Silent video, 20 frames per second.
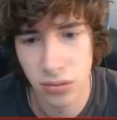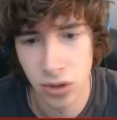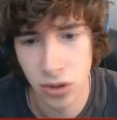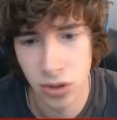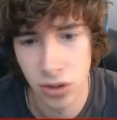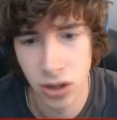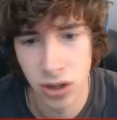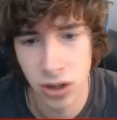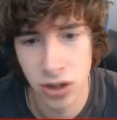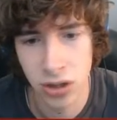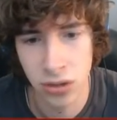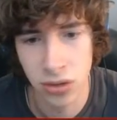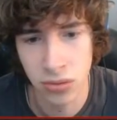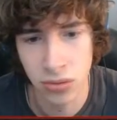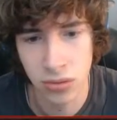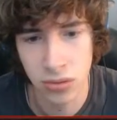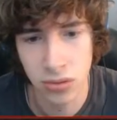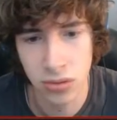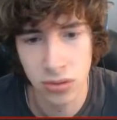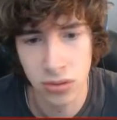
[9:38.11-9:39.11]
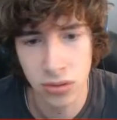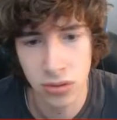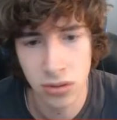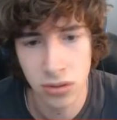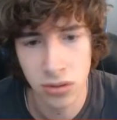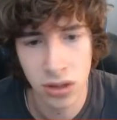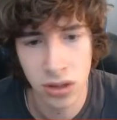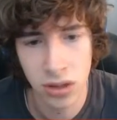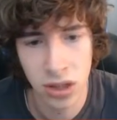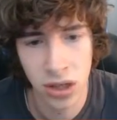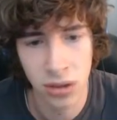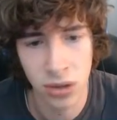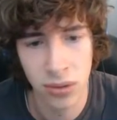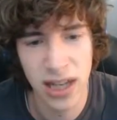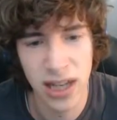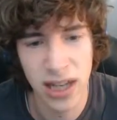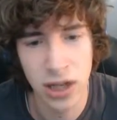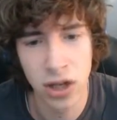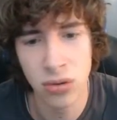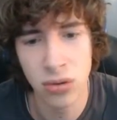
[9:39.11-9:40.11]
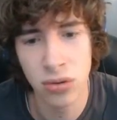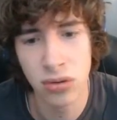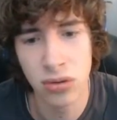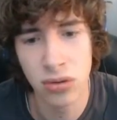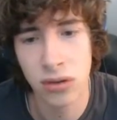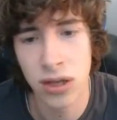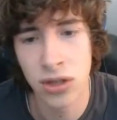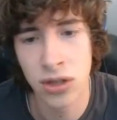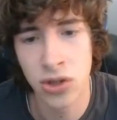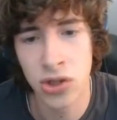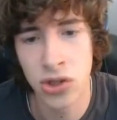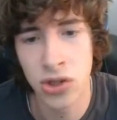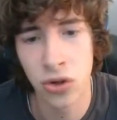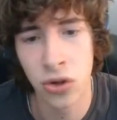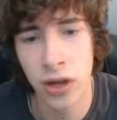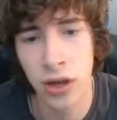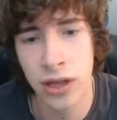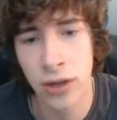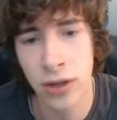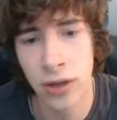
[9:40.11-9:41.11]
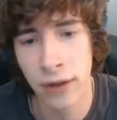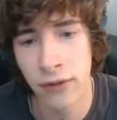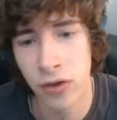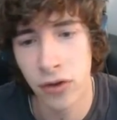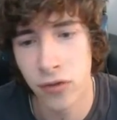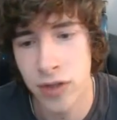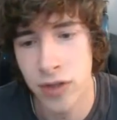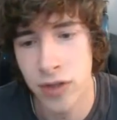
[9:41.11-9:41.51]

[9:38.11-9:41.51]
Are you... Can I go in you? It doesn't look like you have enough